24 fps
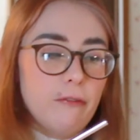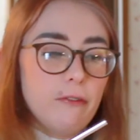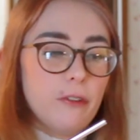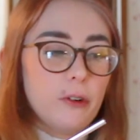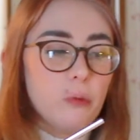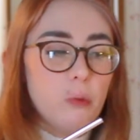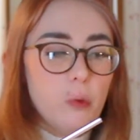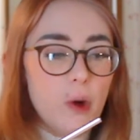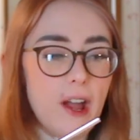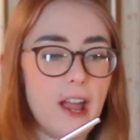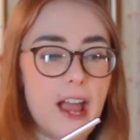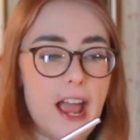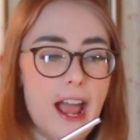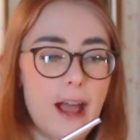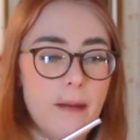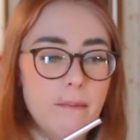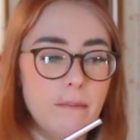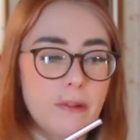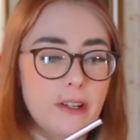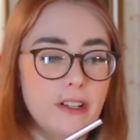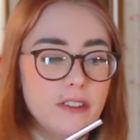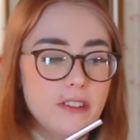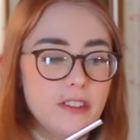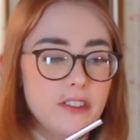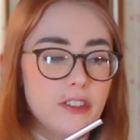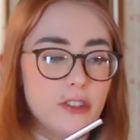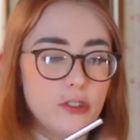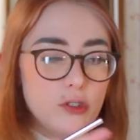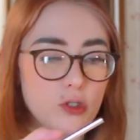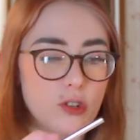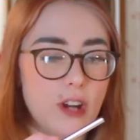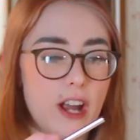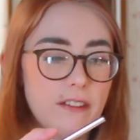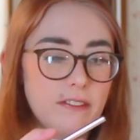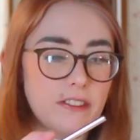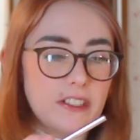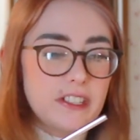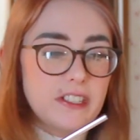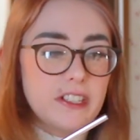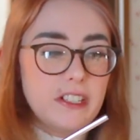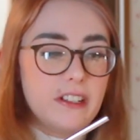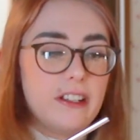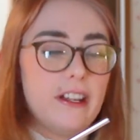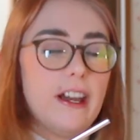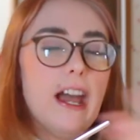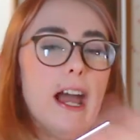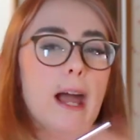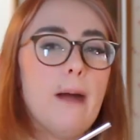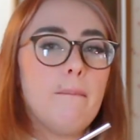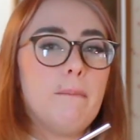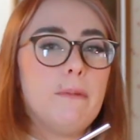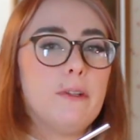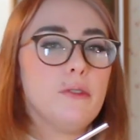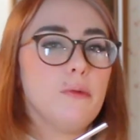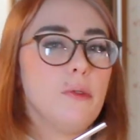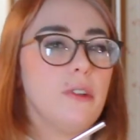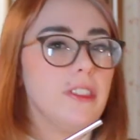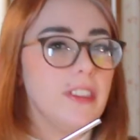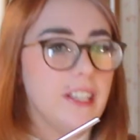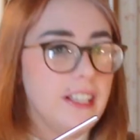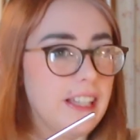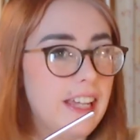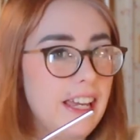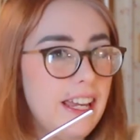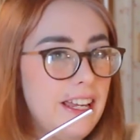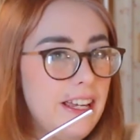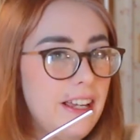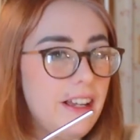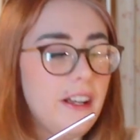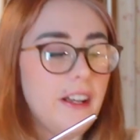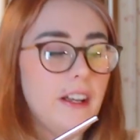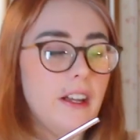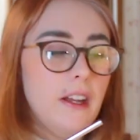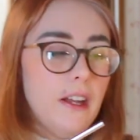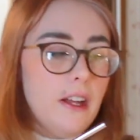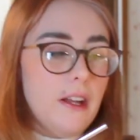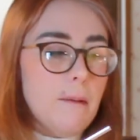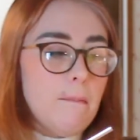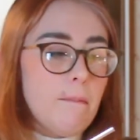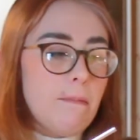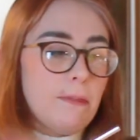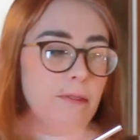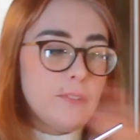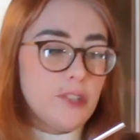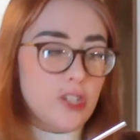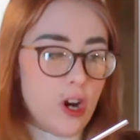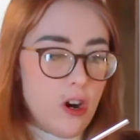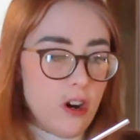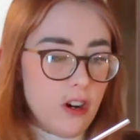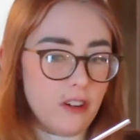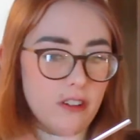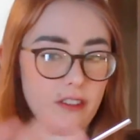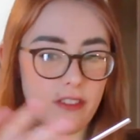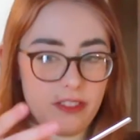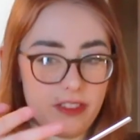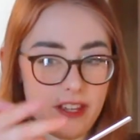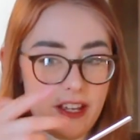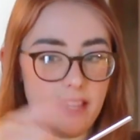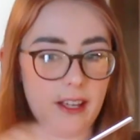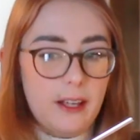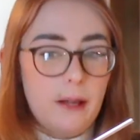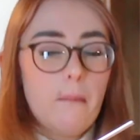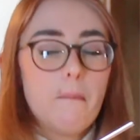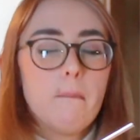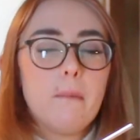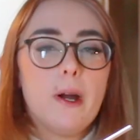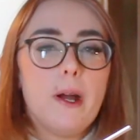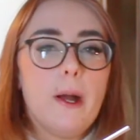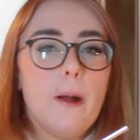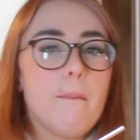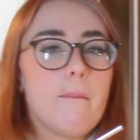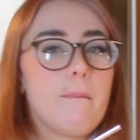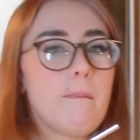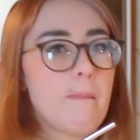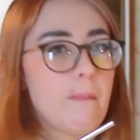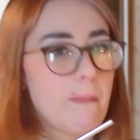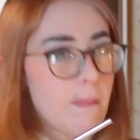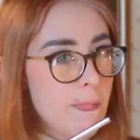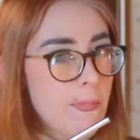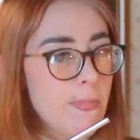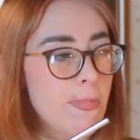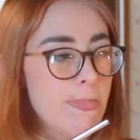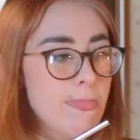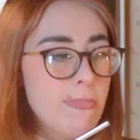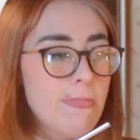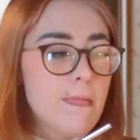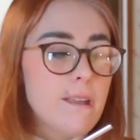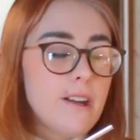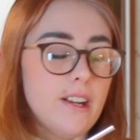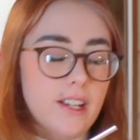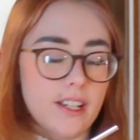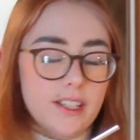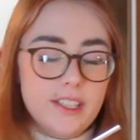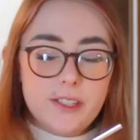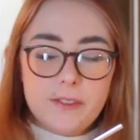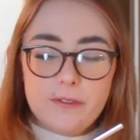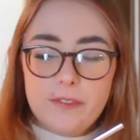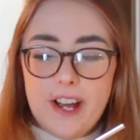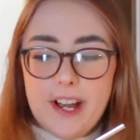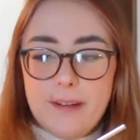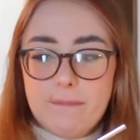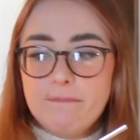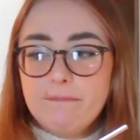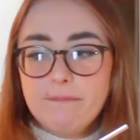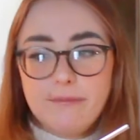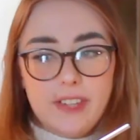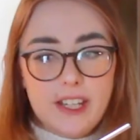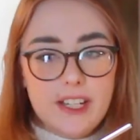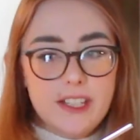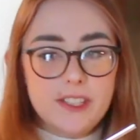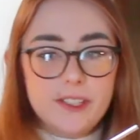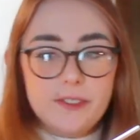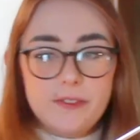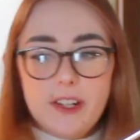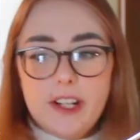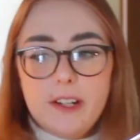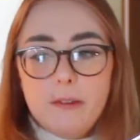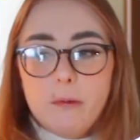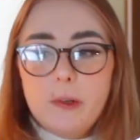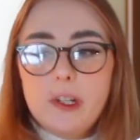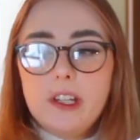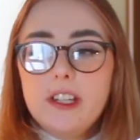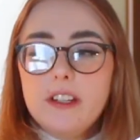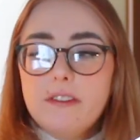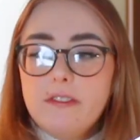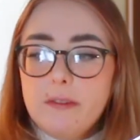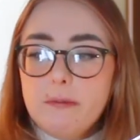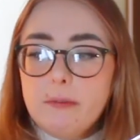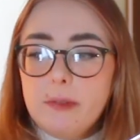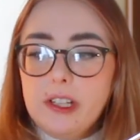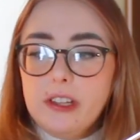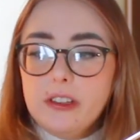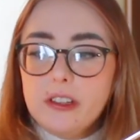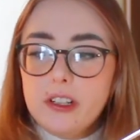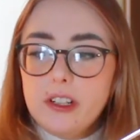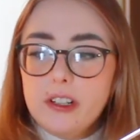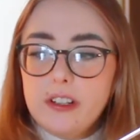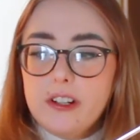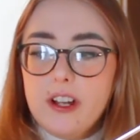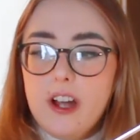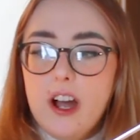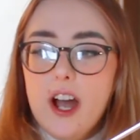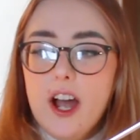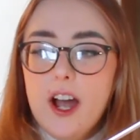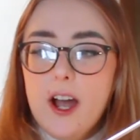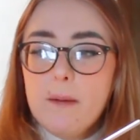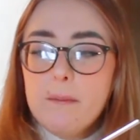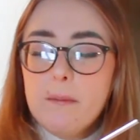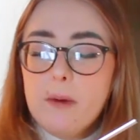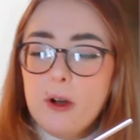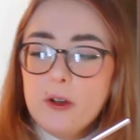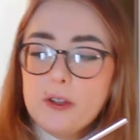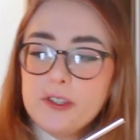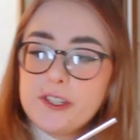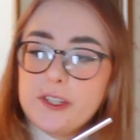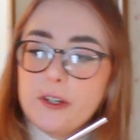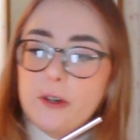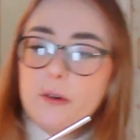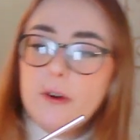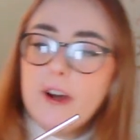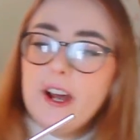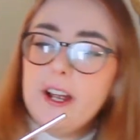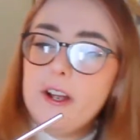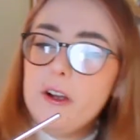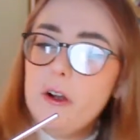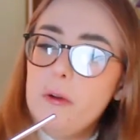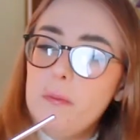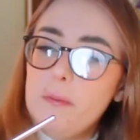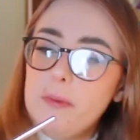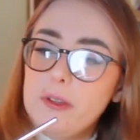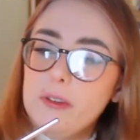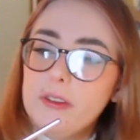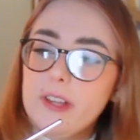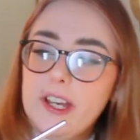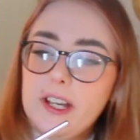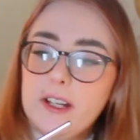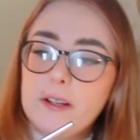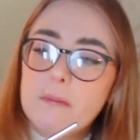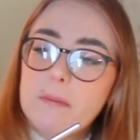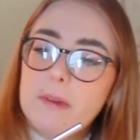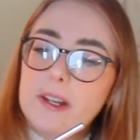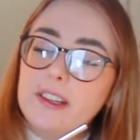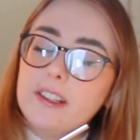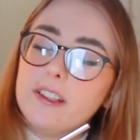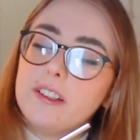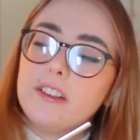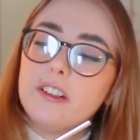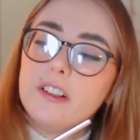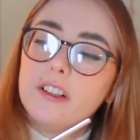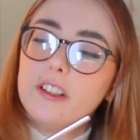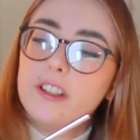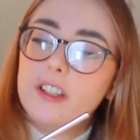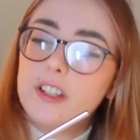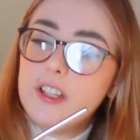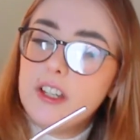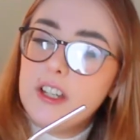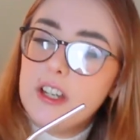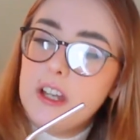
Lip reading: for what happened, the travesty that happened with the cake tart thing, but it's fine. It's fine. We live and we learn. Also, I hope you like my little